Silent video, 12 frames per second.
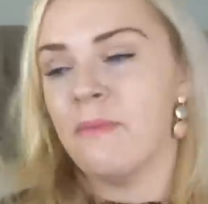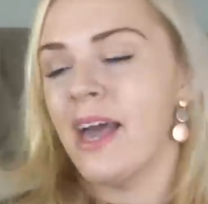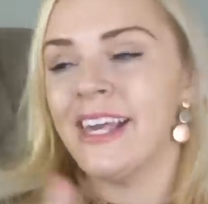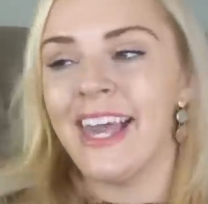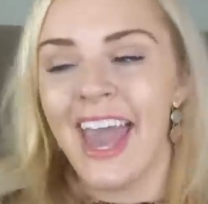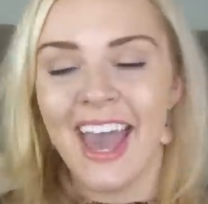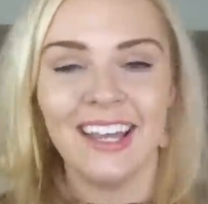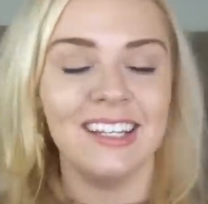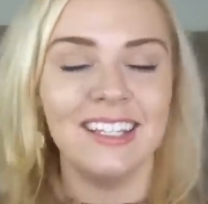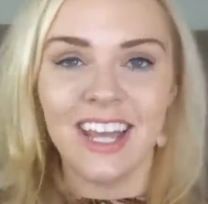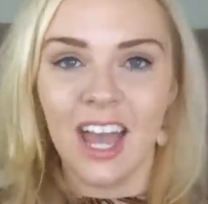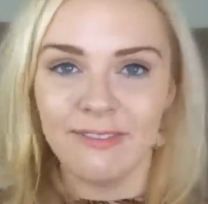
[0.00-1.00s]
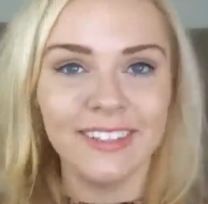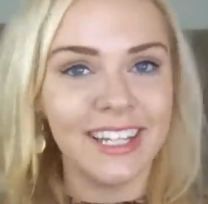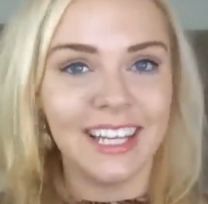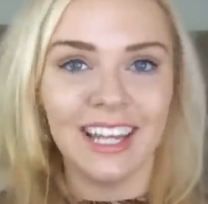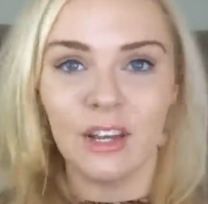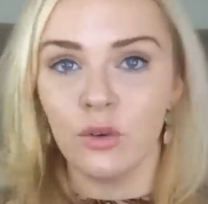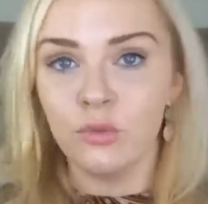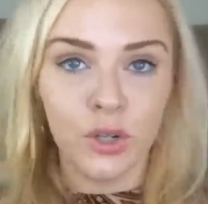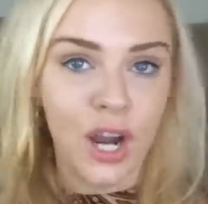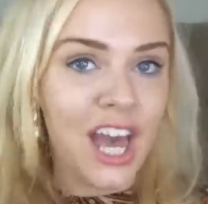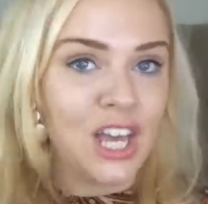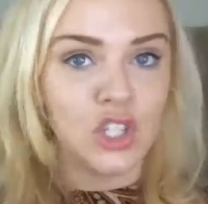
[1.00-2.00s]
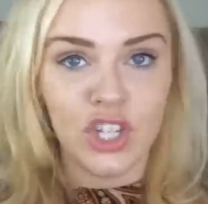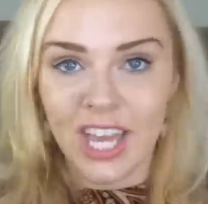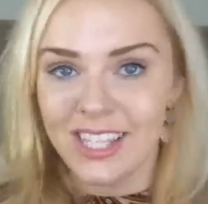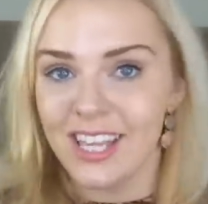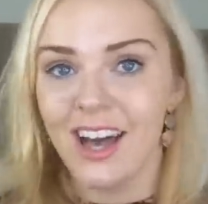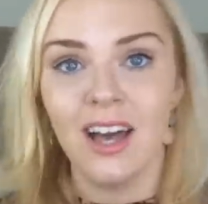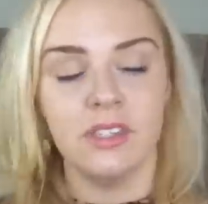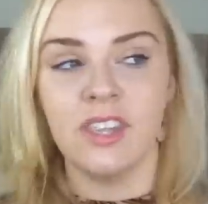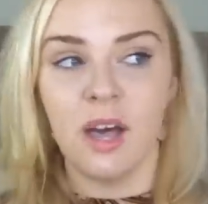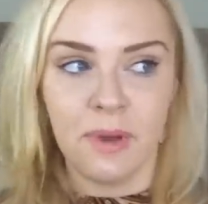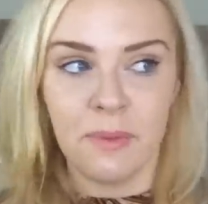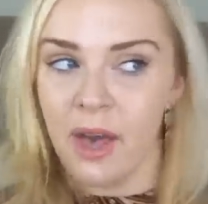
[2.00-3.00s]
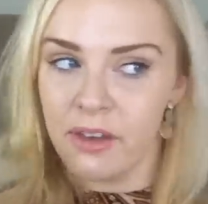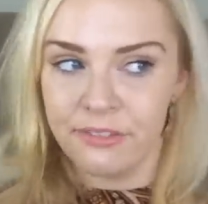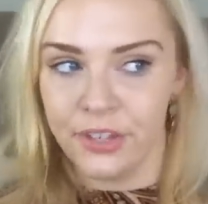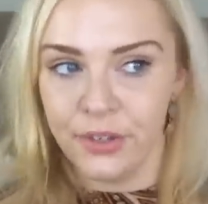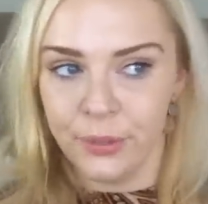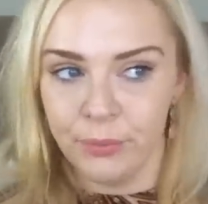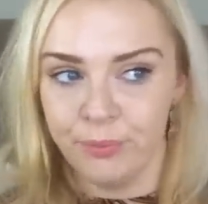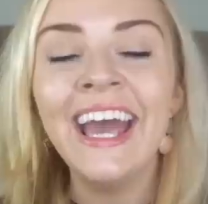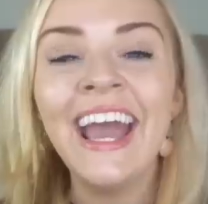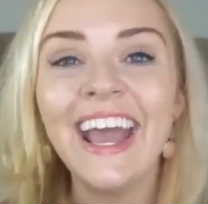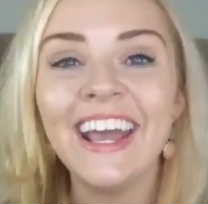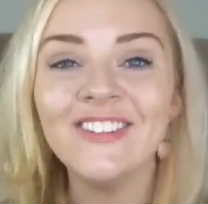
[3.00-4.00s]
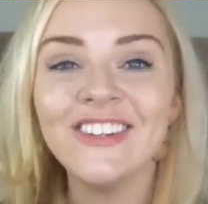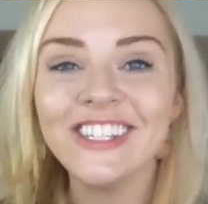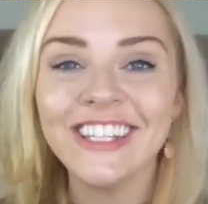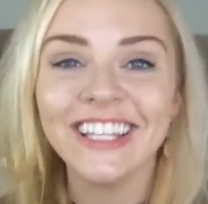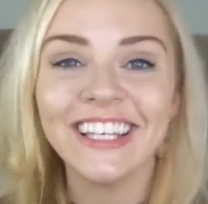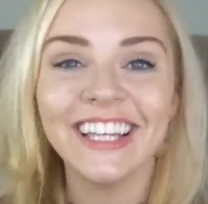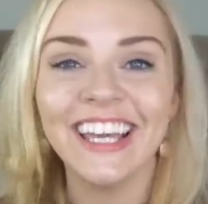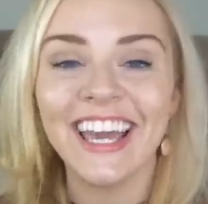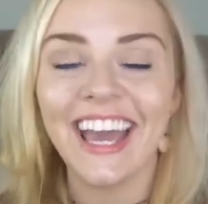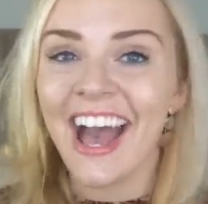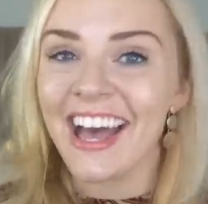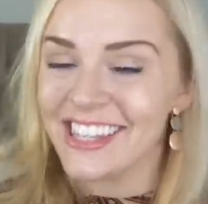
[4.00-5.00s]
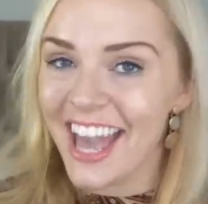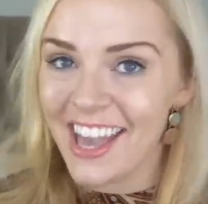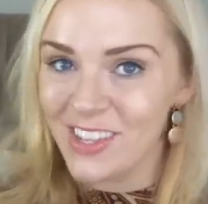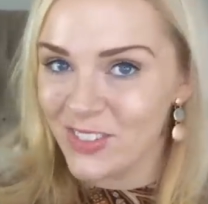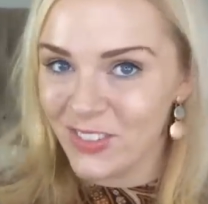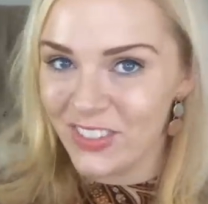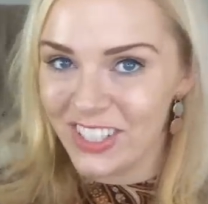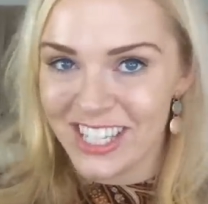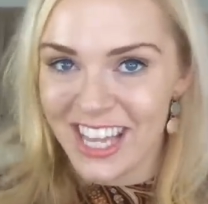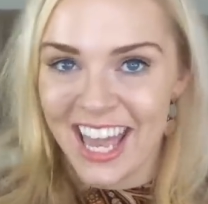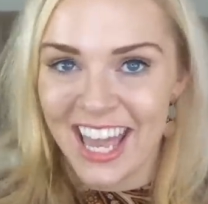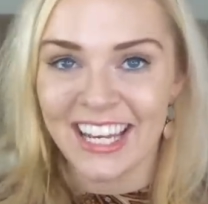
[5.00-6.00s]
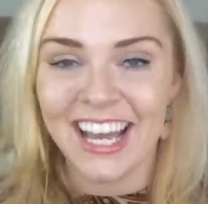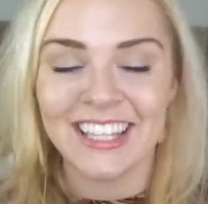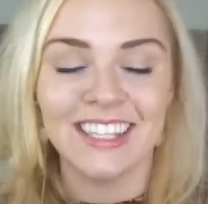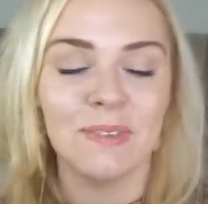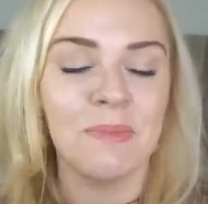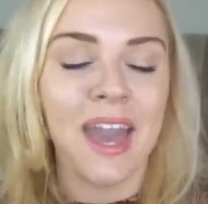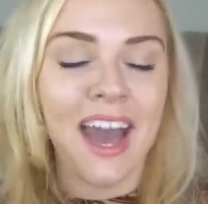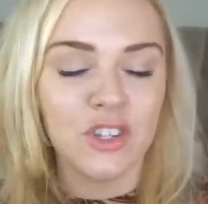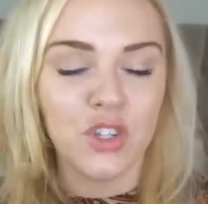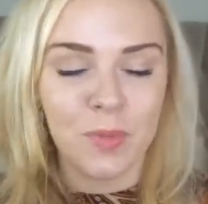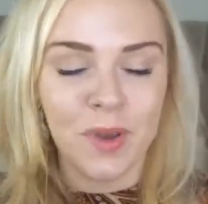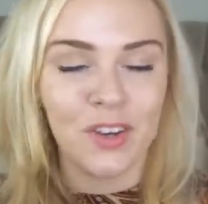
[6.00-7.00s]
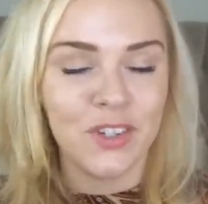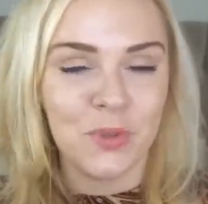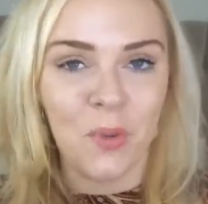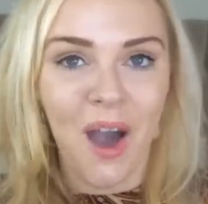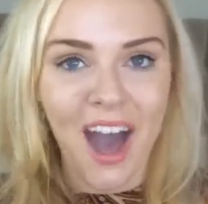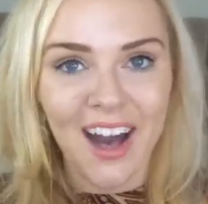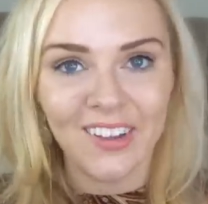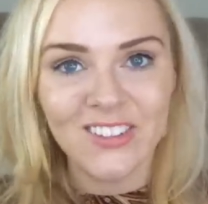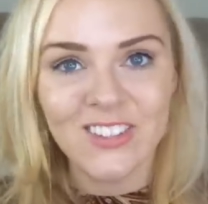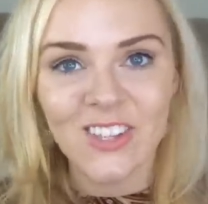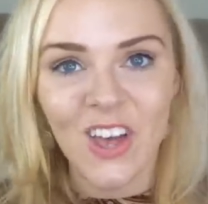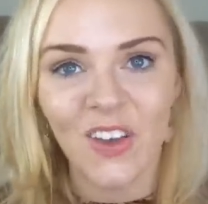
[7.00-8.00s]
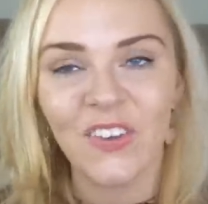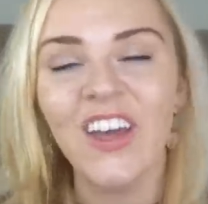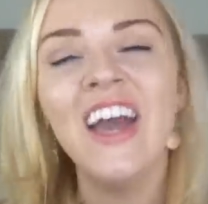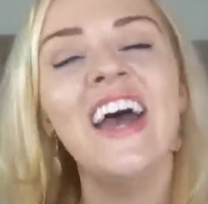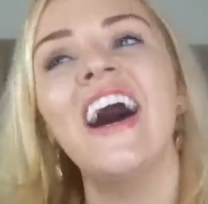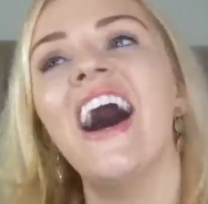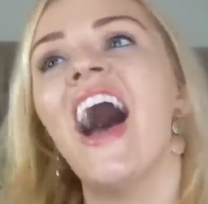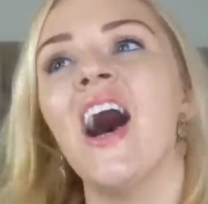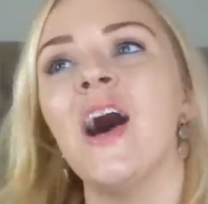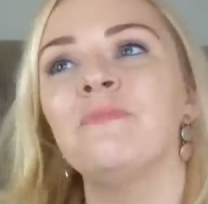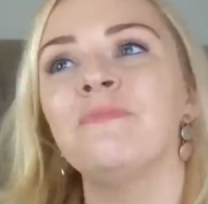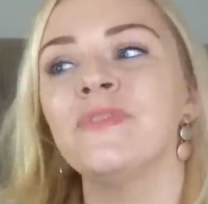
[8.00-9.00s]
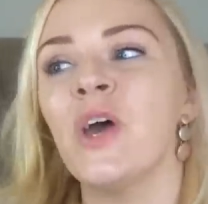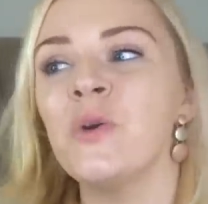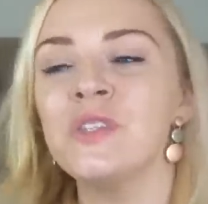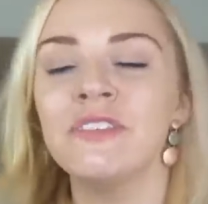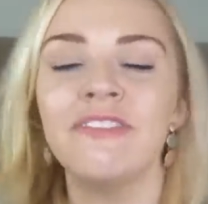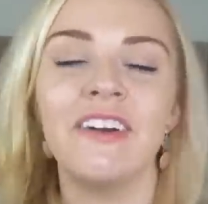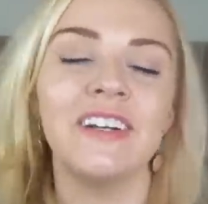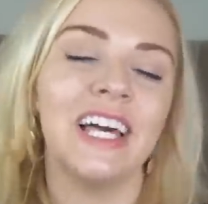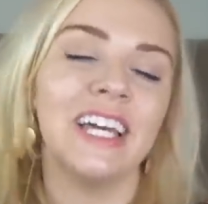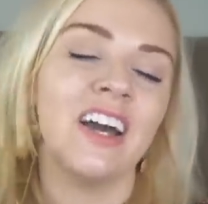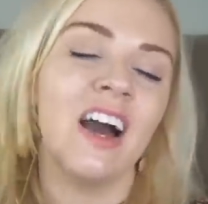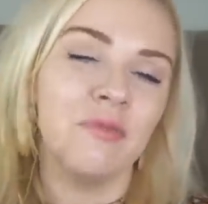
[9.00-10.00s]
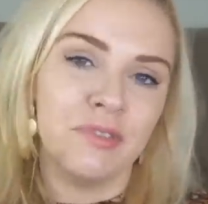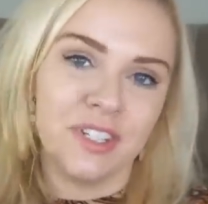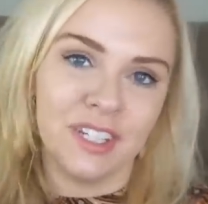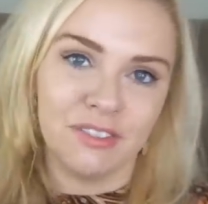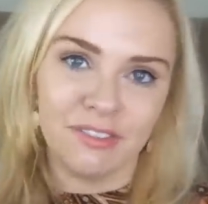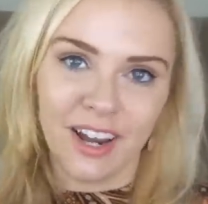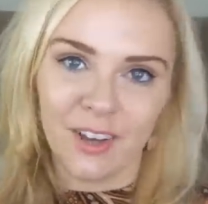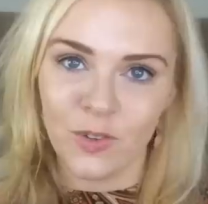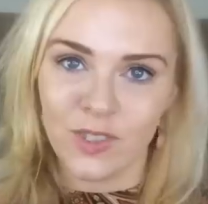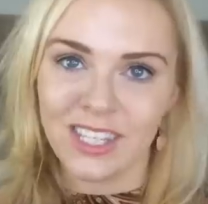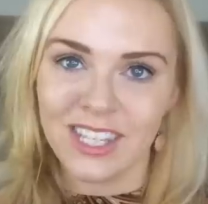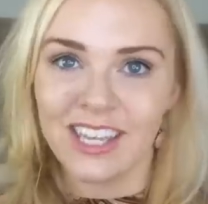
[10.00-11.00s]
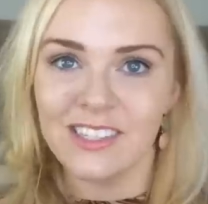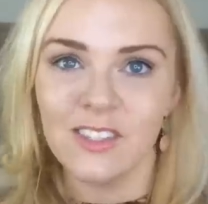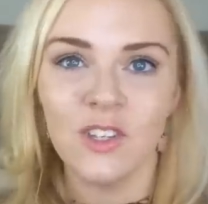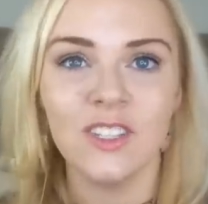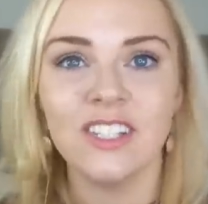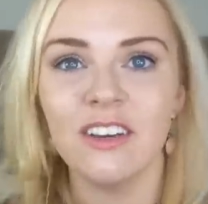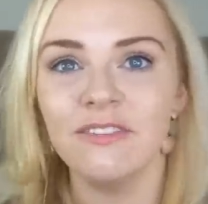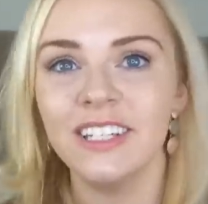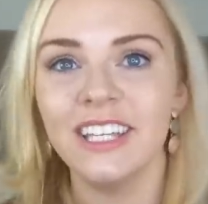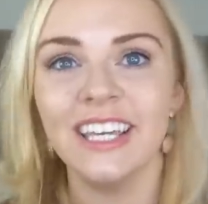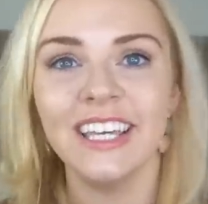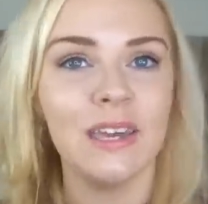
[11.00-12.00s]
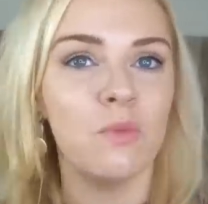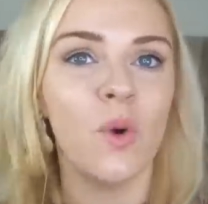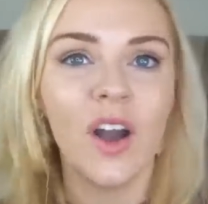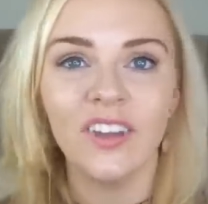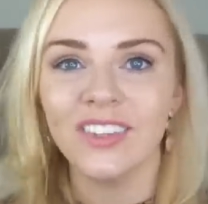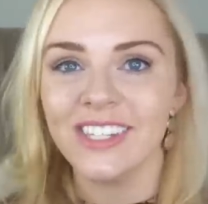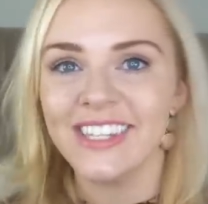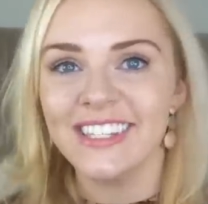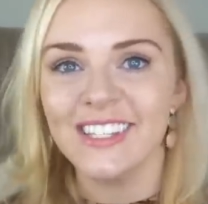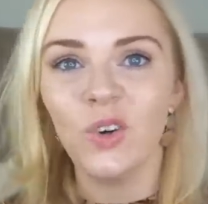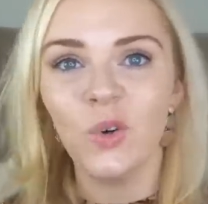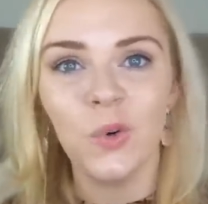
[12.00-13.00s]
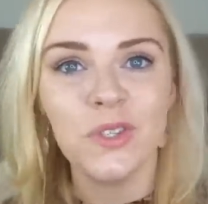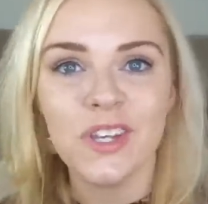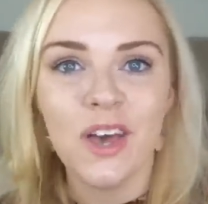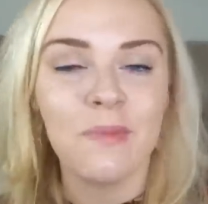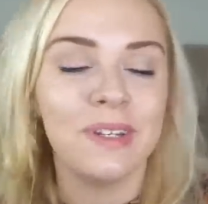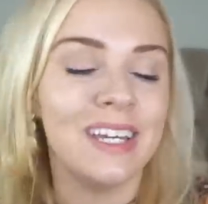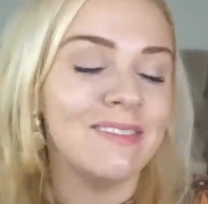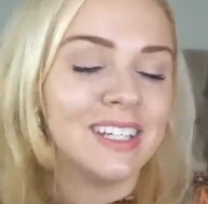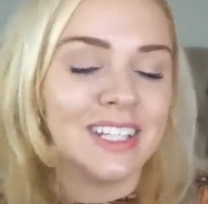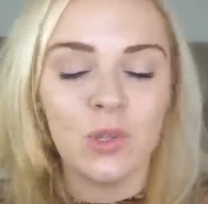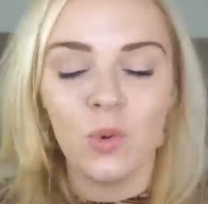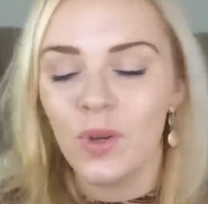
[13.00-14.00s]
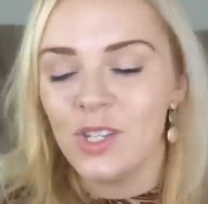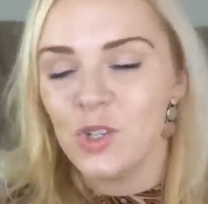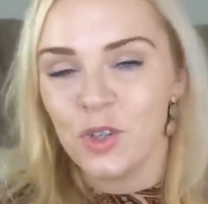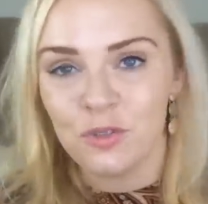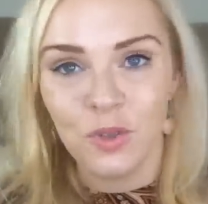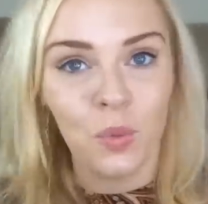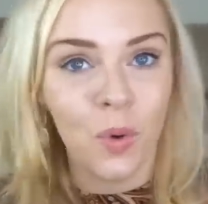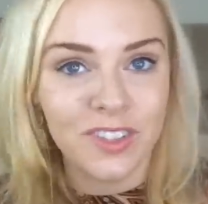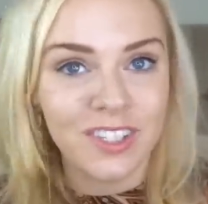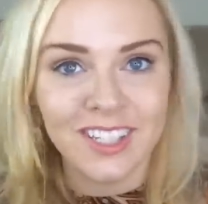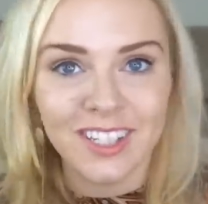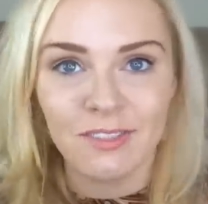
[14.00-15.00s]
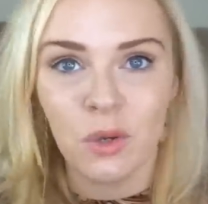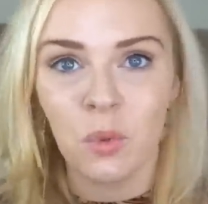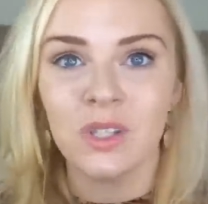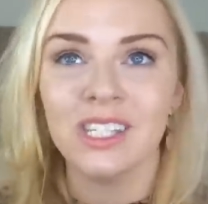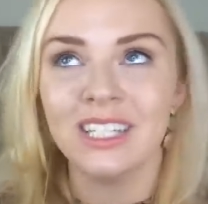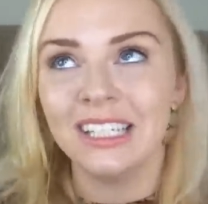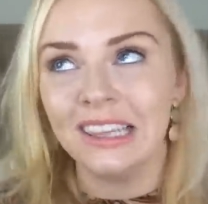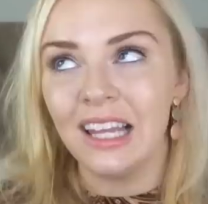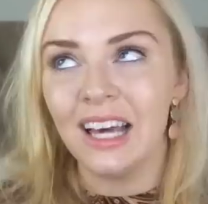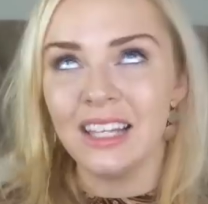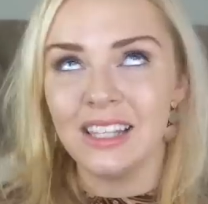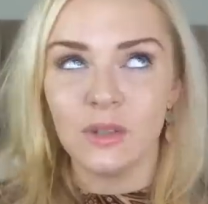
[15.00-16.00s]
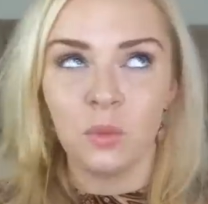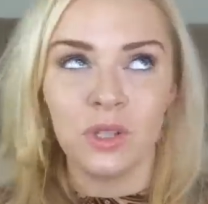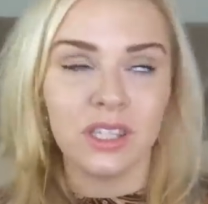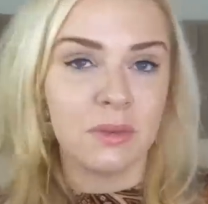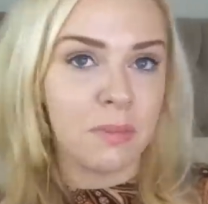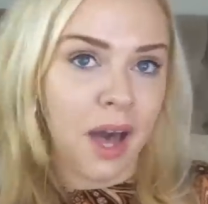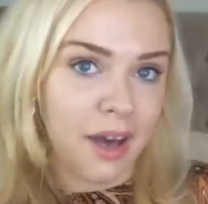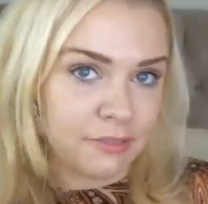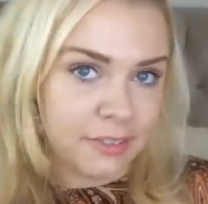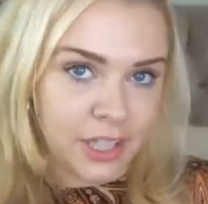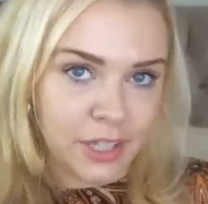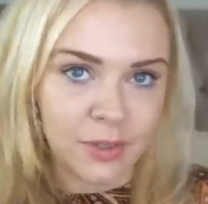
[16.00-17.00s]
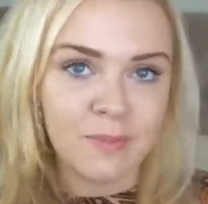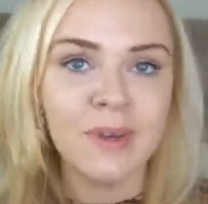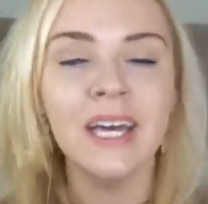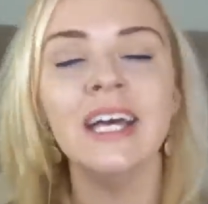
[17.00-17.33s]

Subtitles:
Again, definitely like a fresh daytime summer perfume. Interestingly, it has hazelnut in and some cashmere as well. So those are very like comforting fragrances. You could definitely keep wearing this into autumn and even into winter if you wanted a light winter perfume.